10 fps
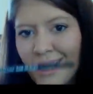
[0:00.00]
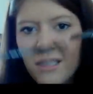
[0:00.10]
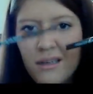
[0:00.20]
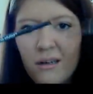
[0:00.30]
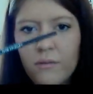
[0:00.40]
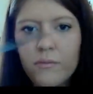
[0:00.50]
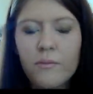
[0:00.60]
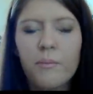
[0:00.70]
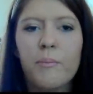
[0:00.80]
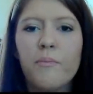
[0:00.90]
know,
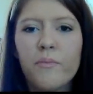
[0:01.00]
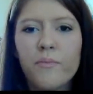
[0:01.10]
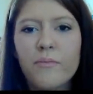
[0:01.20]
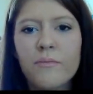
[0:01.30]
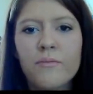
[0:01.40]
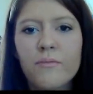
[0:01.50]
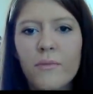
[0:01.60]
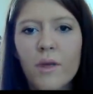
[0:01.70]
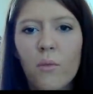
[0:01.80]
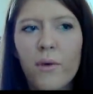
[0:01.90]

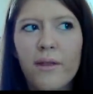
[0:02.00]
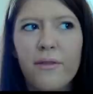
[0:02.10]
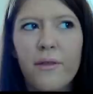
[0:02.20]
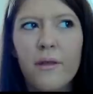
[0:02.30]
with